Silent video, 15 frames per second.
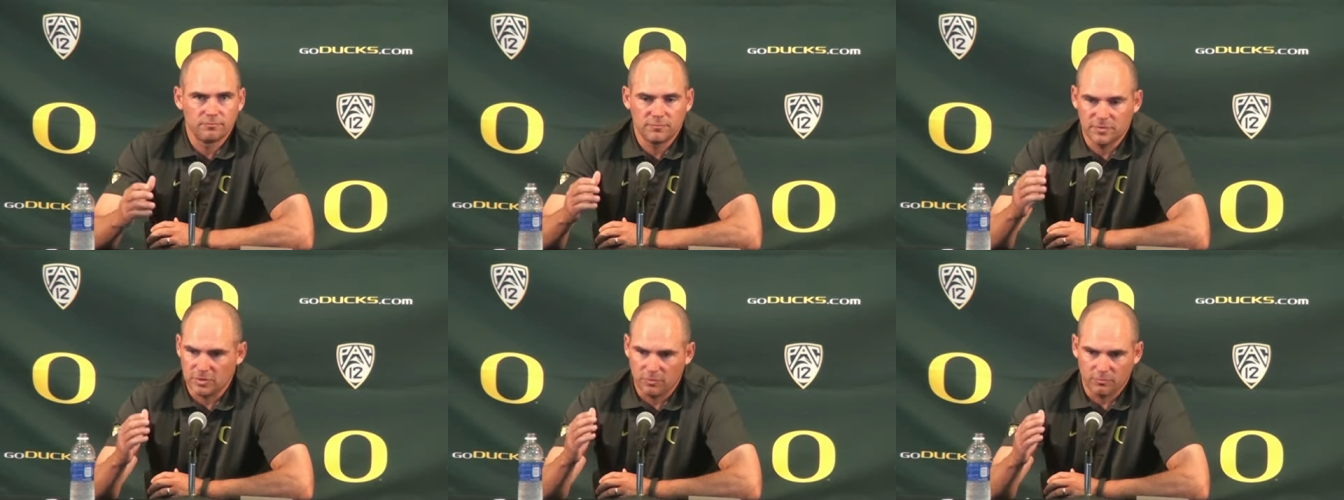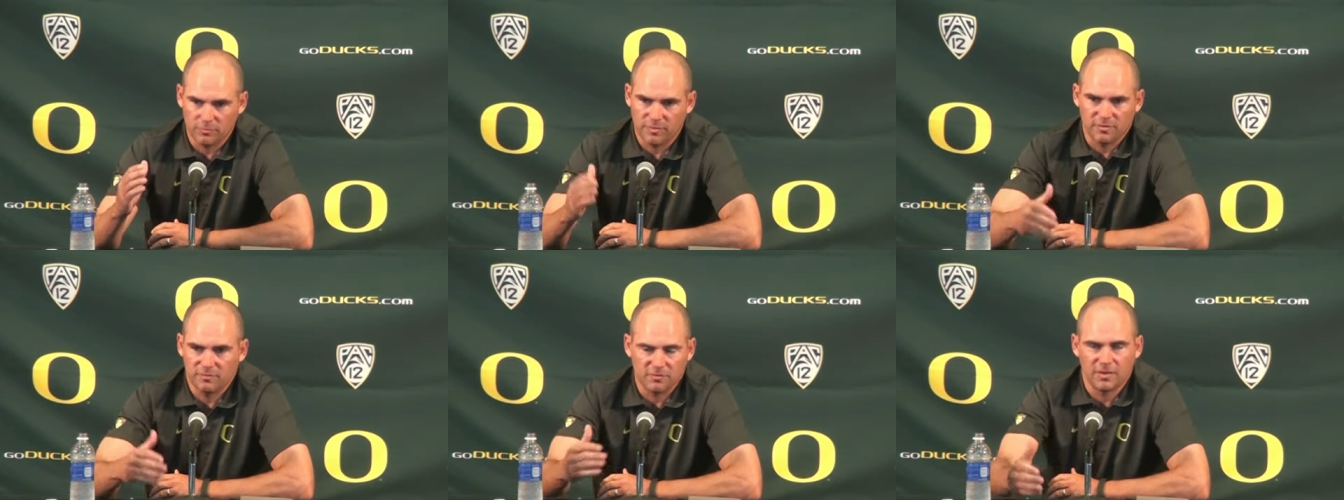you know
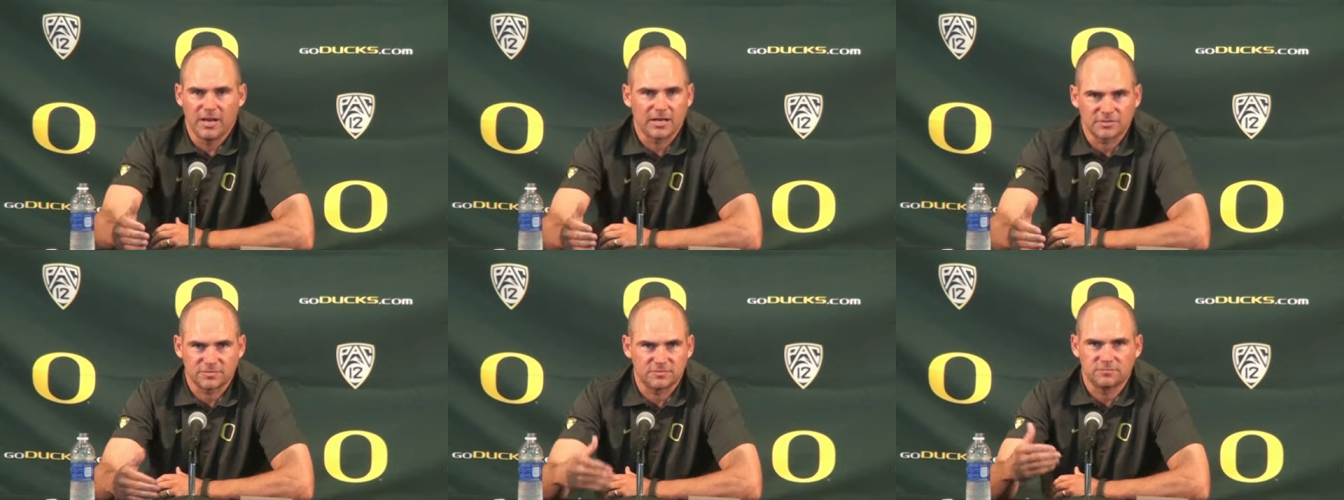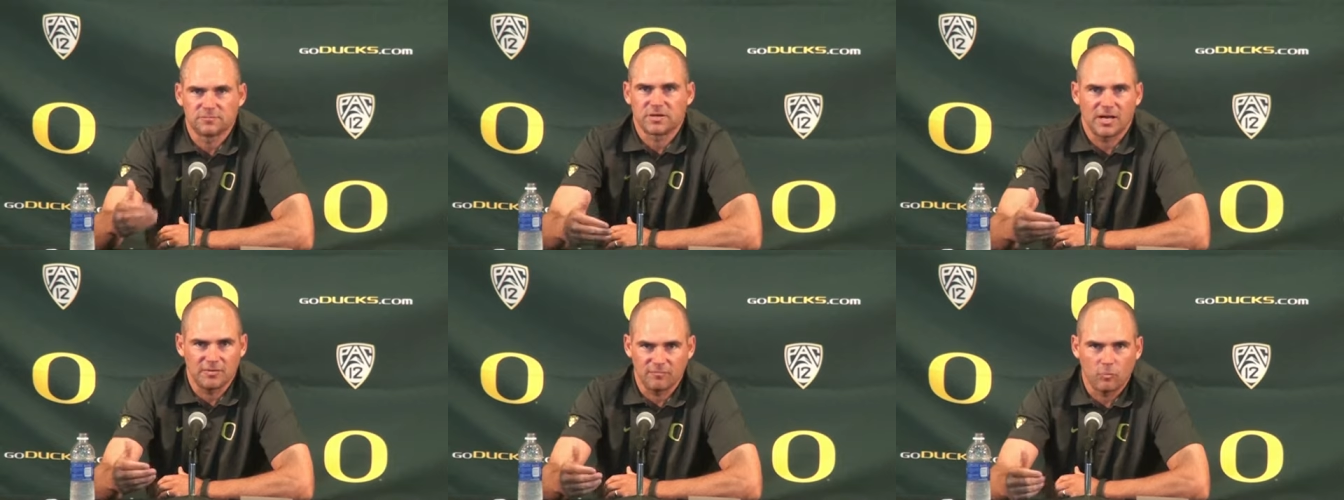the the next
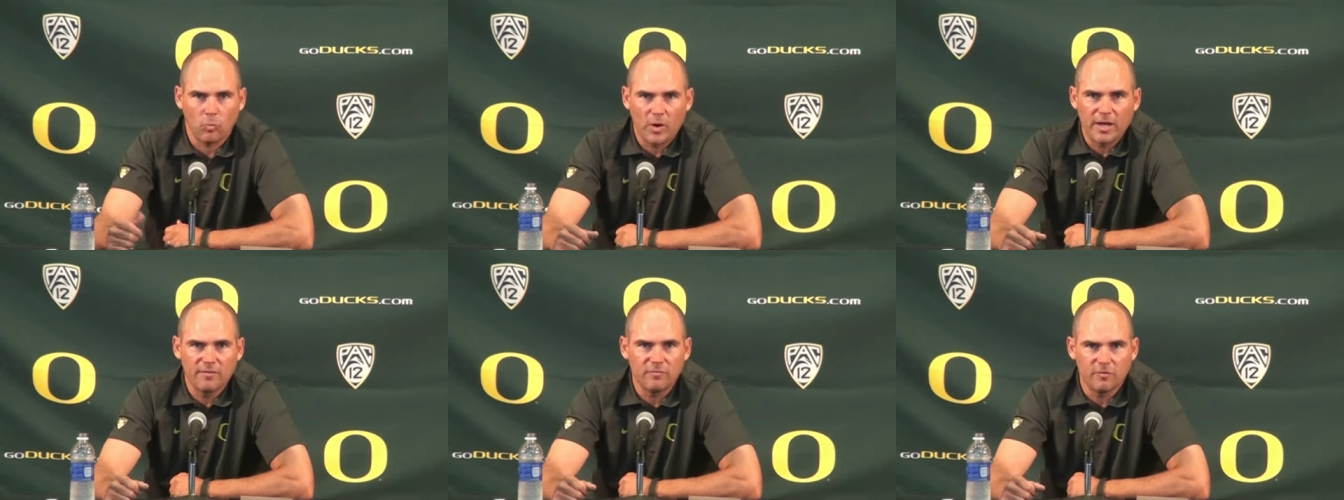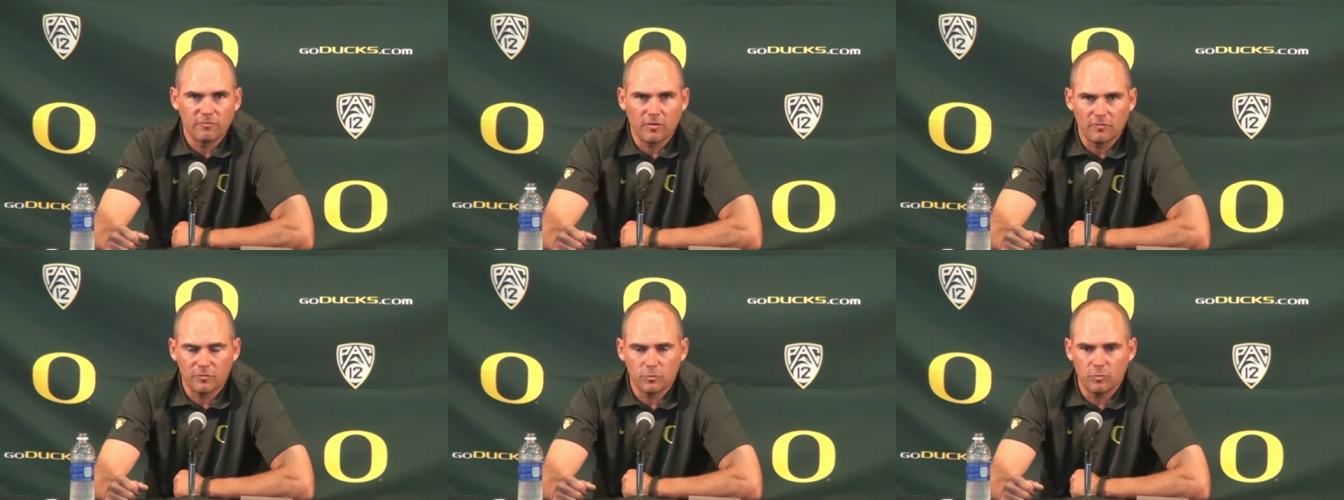kind of wave
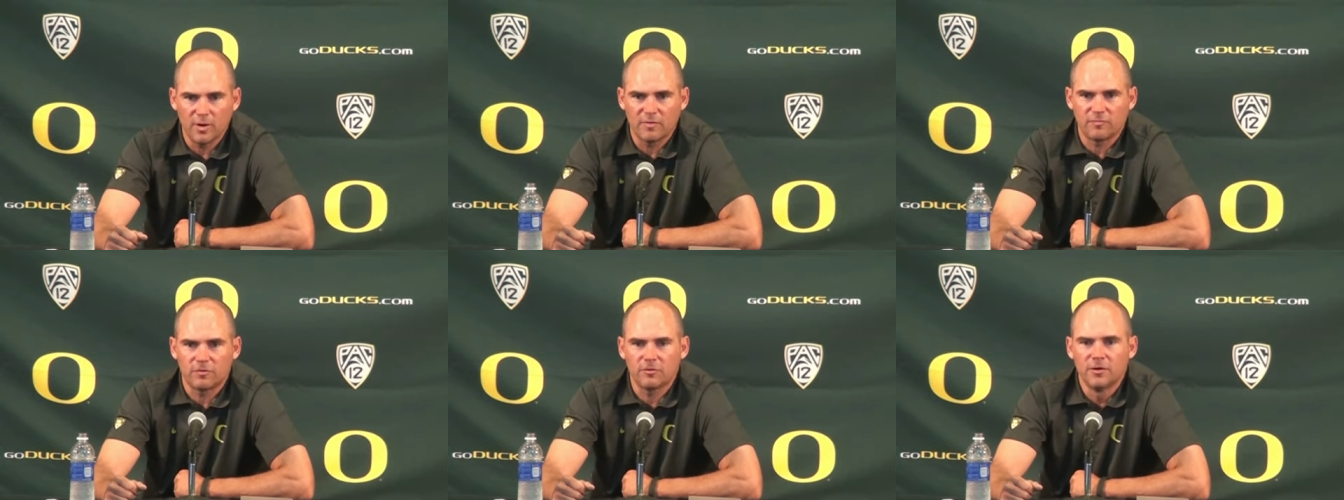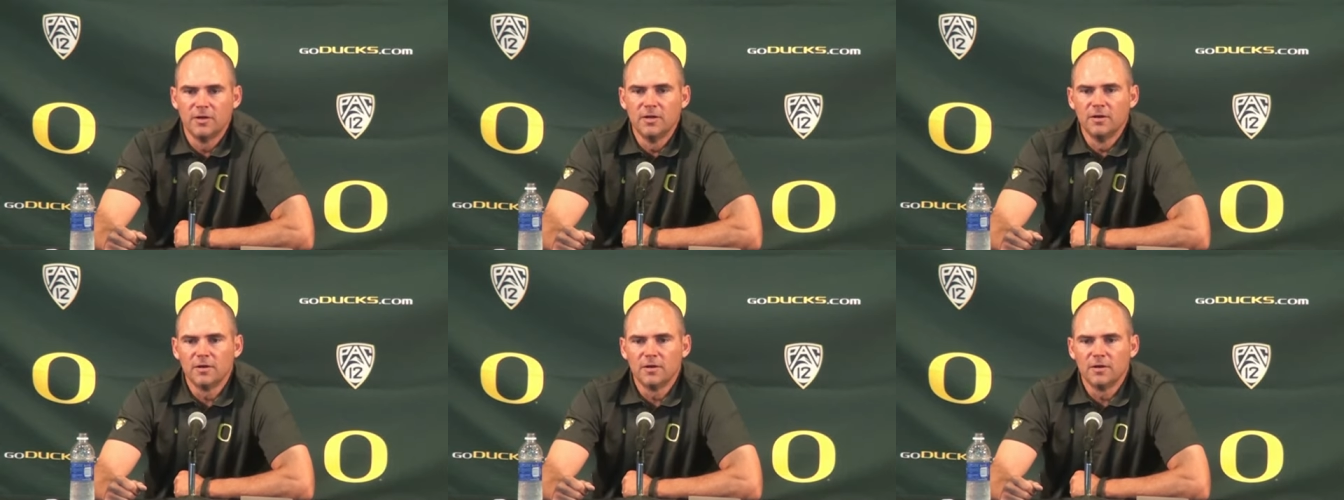of, of whoever.